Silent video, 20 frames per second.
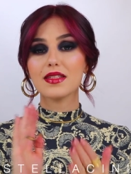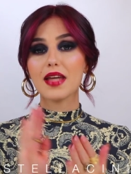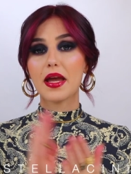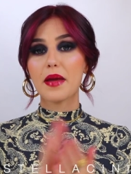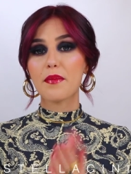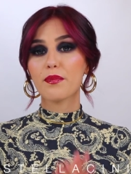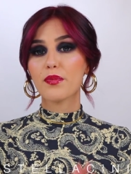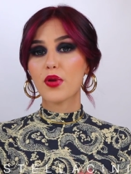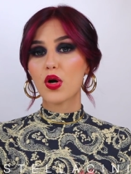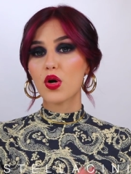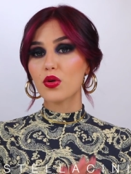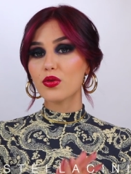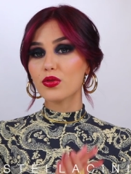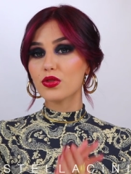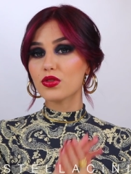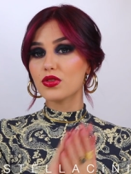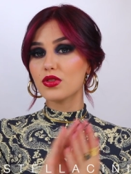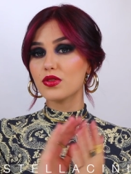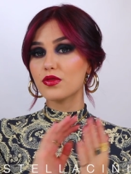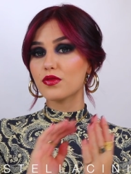They
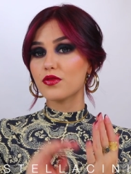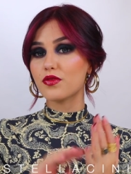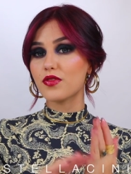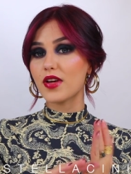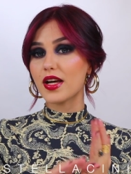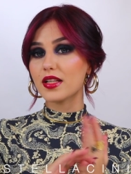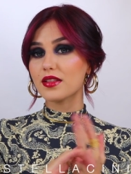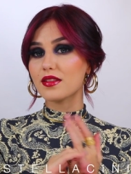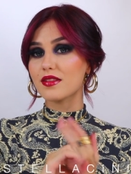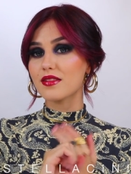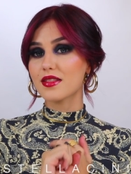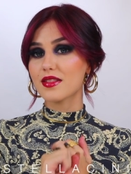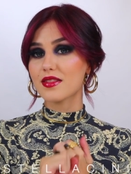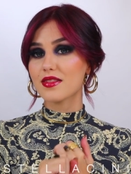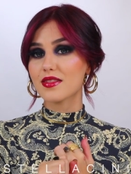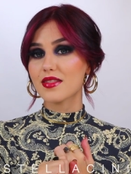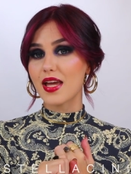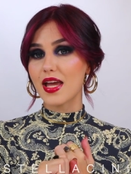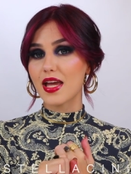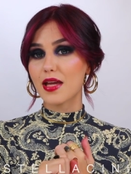both felt the
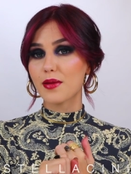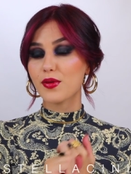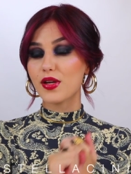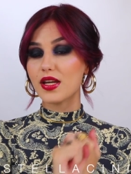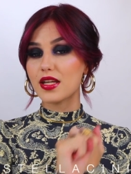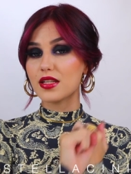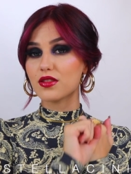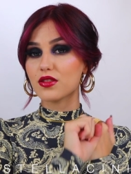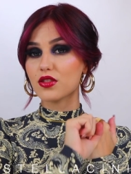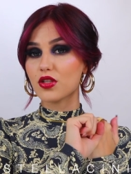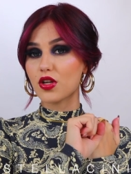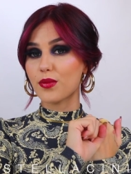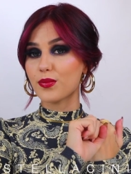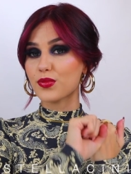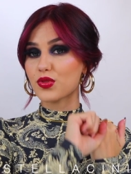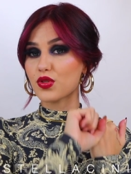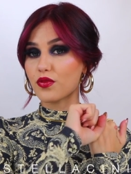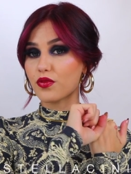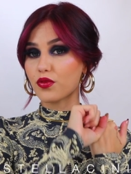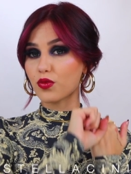same in
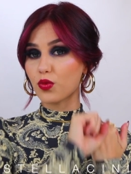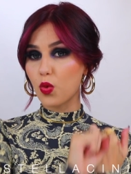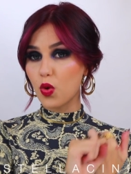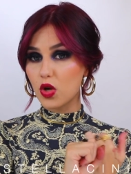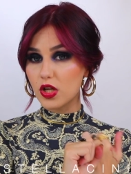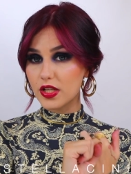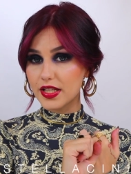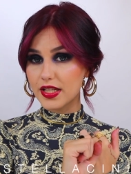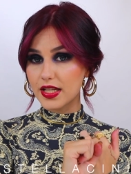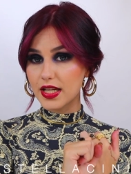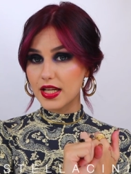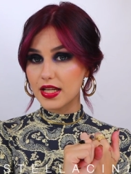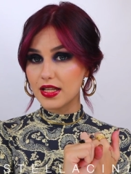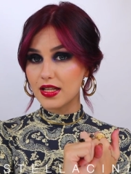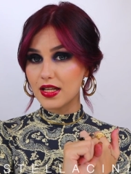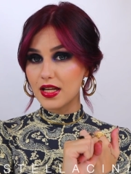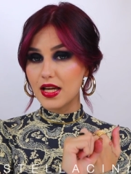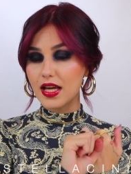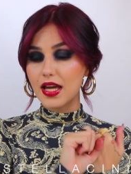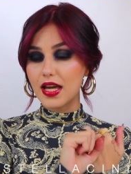terms of quality.